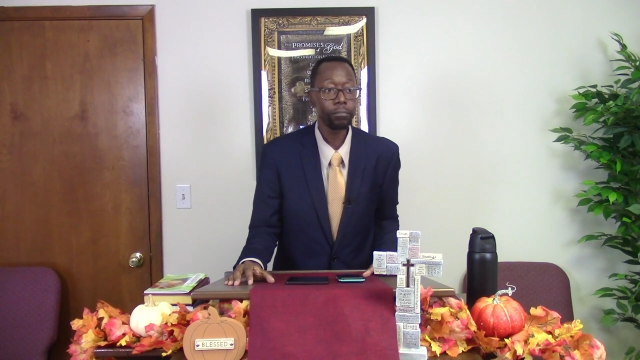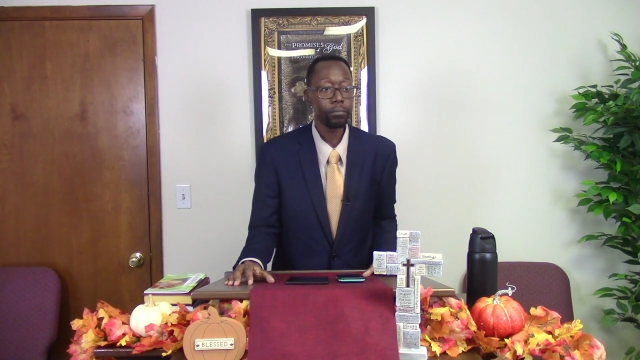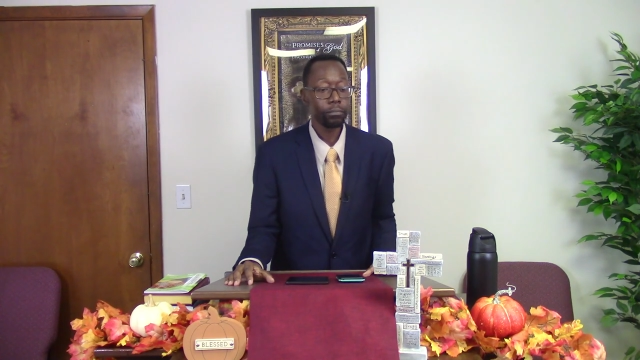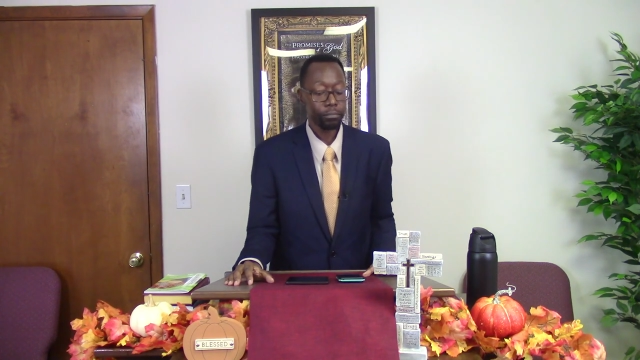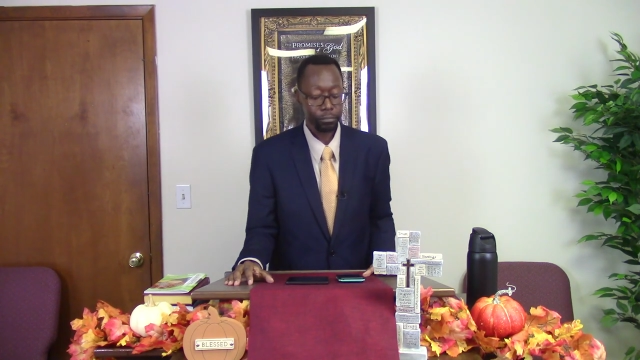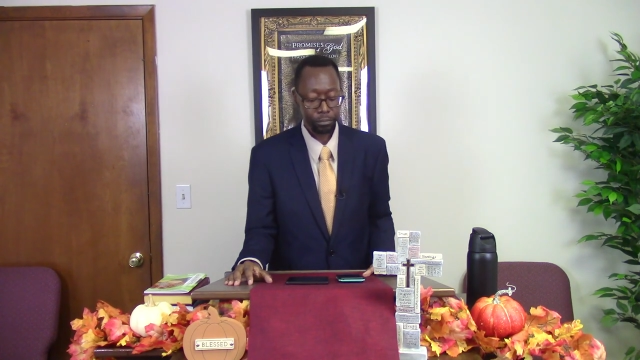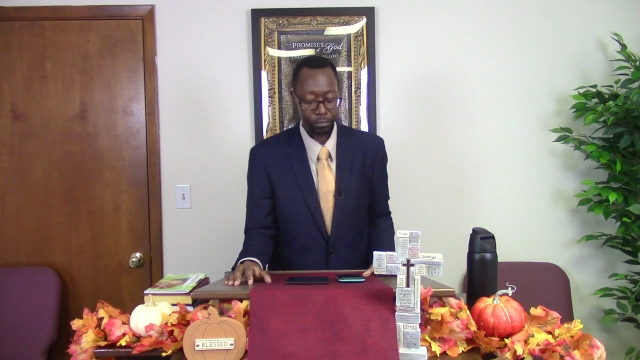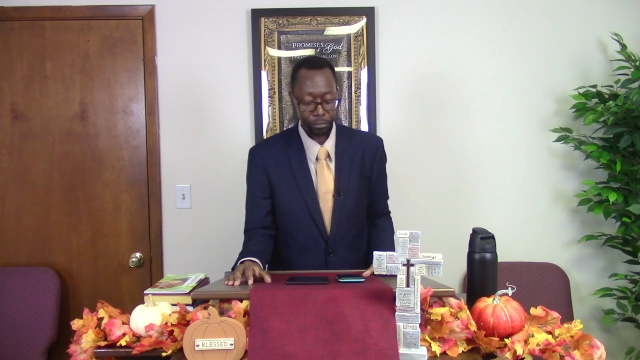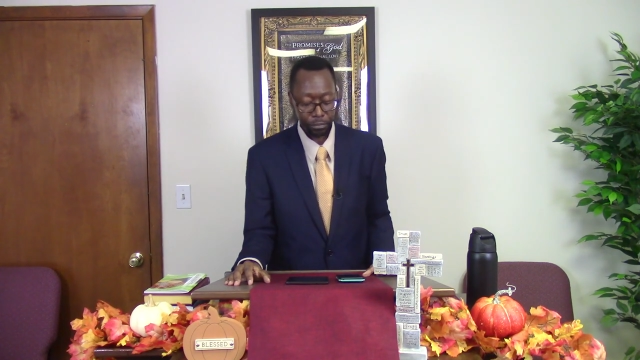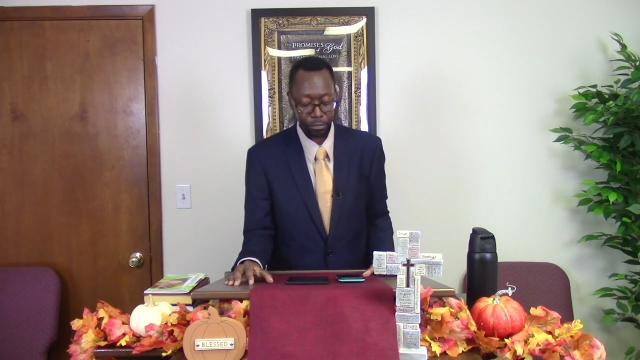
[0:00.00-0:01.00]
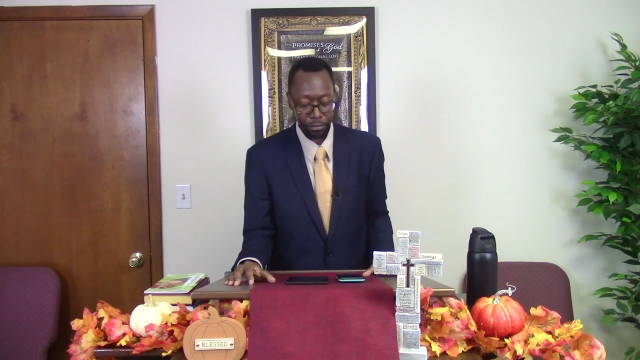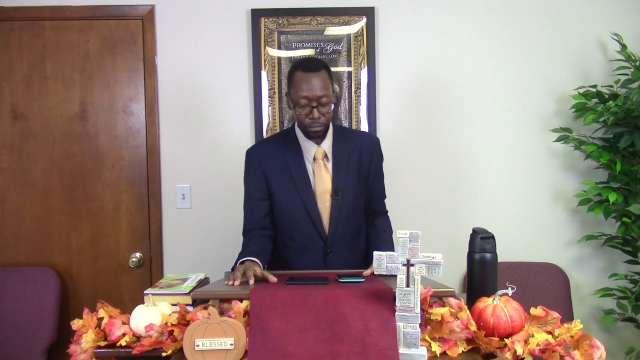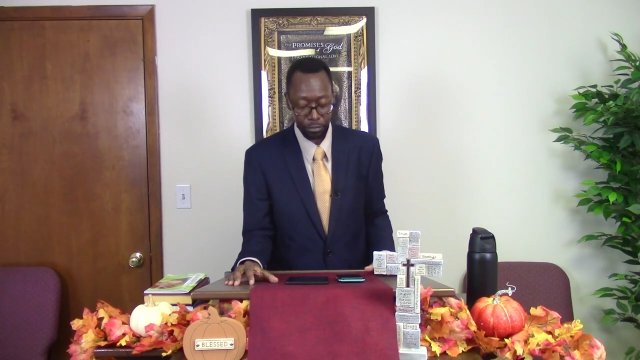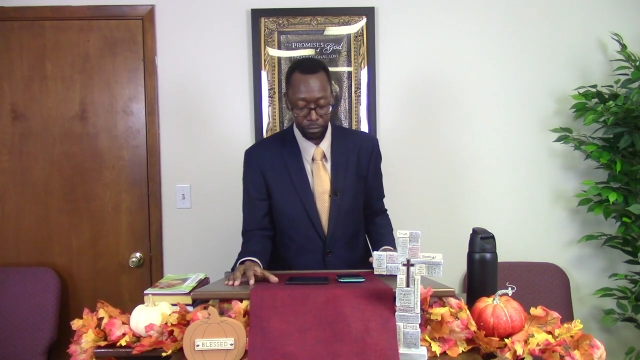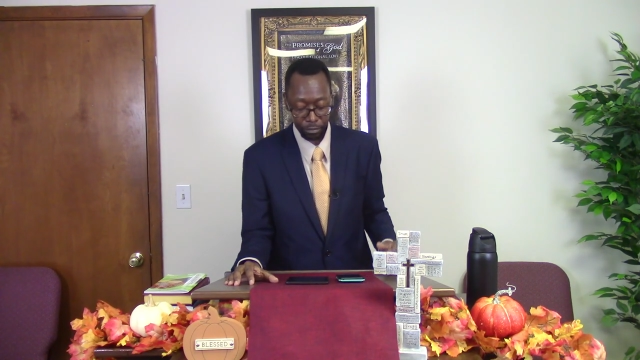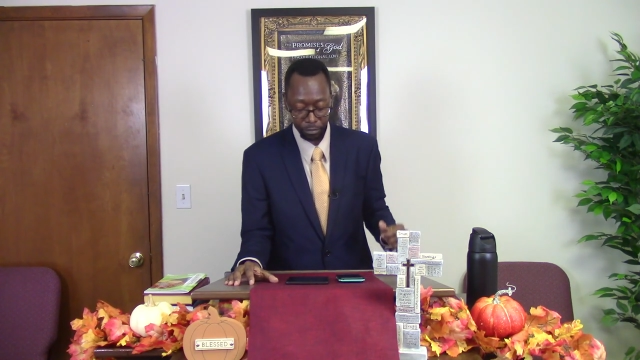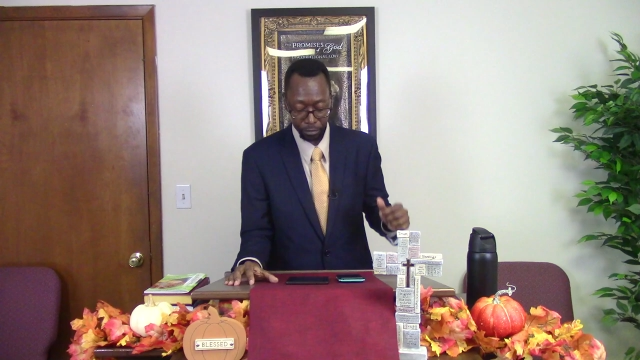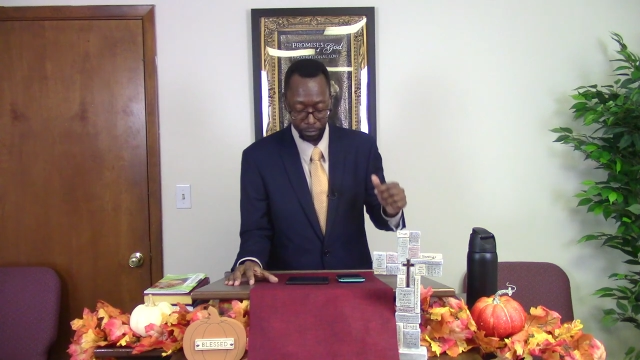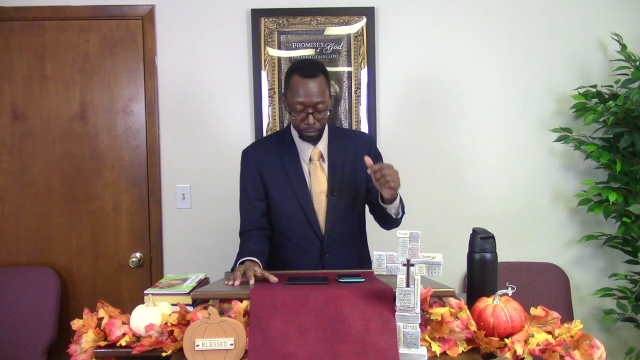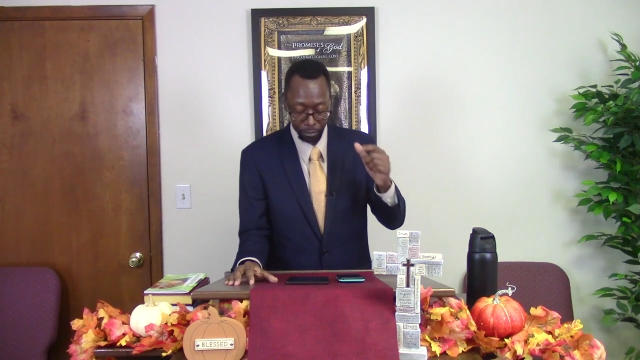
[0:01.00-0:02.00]

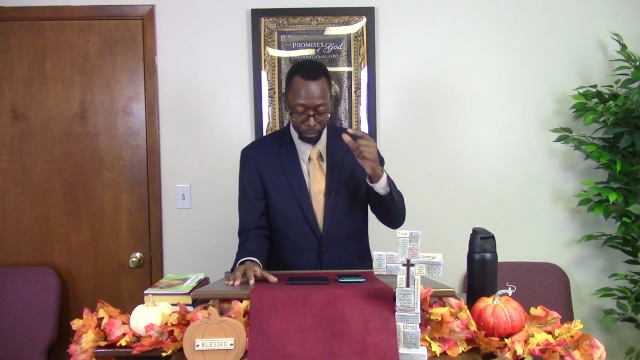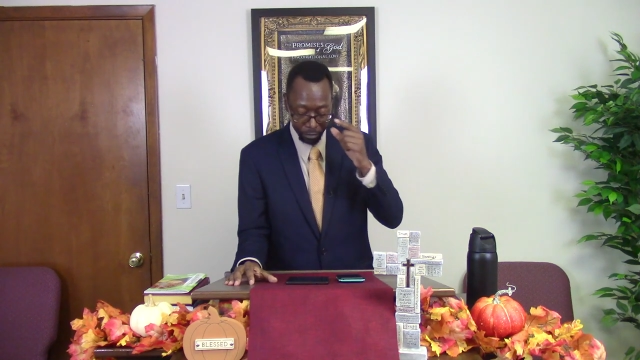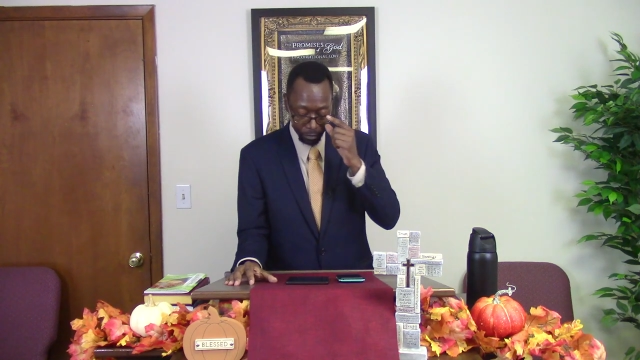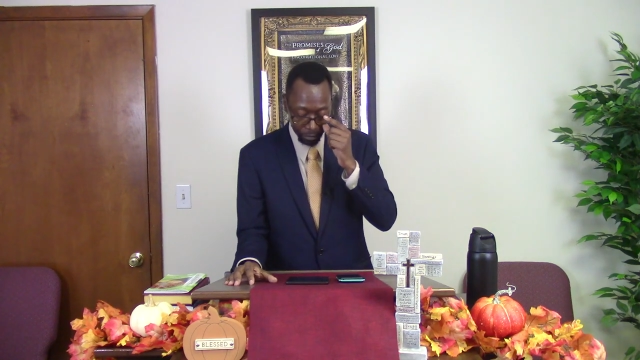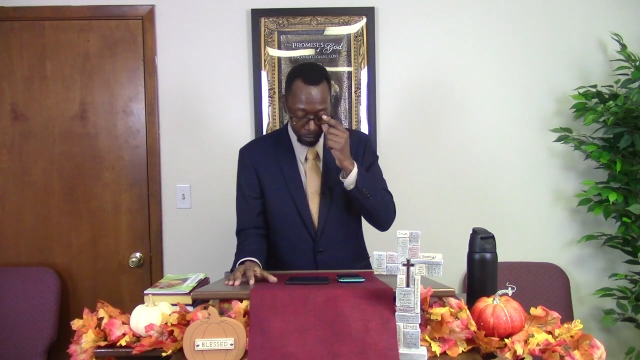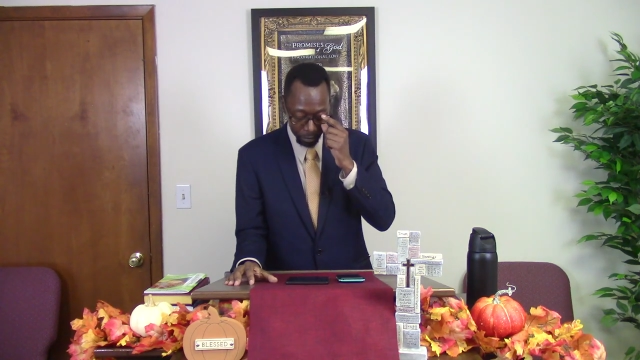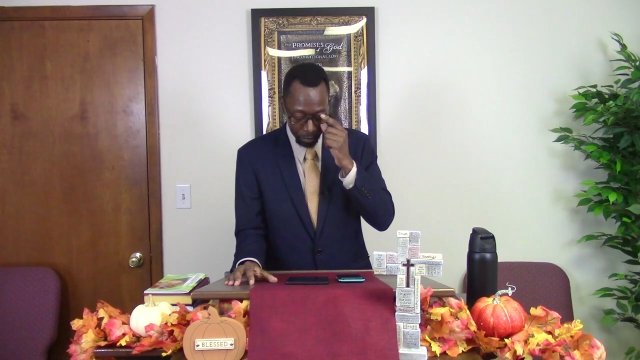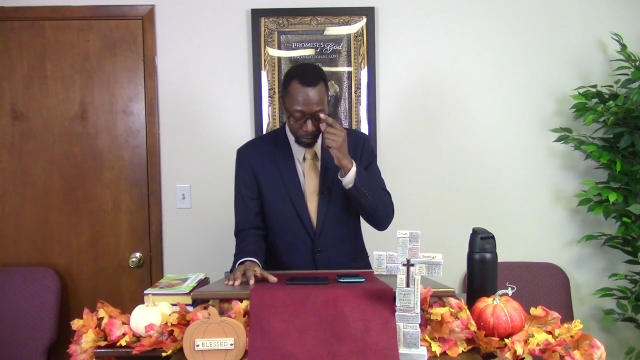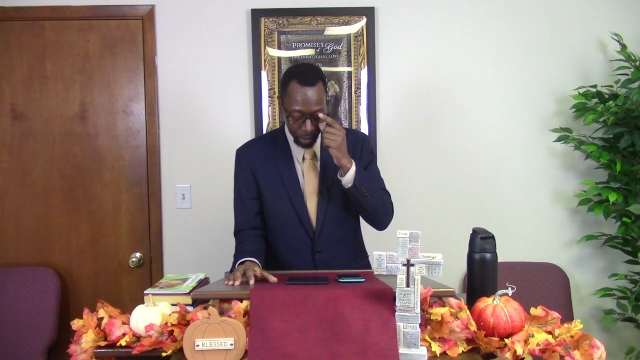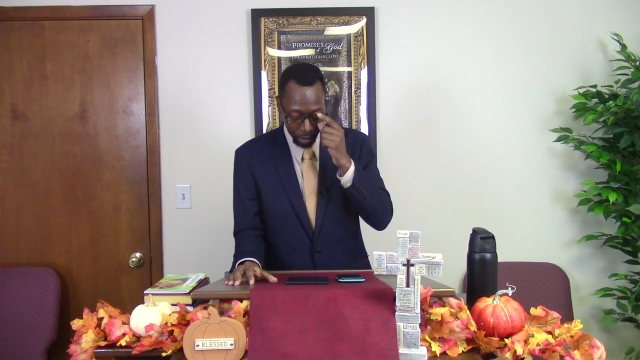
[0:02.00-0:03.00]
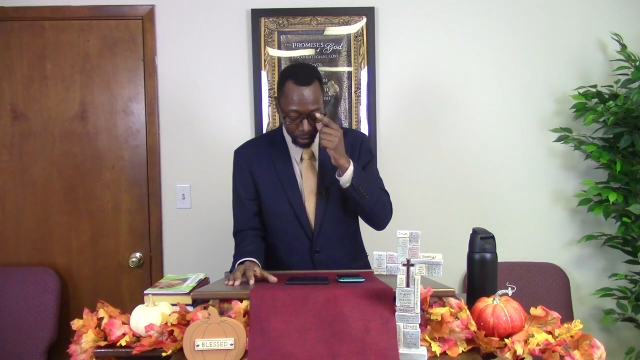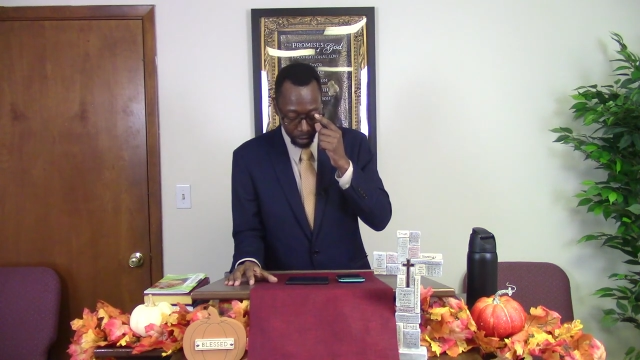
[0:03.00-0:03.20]
[no speech]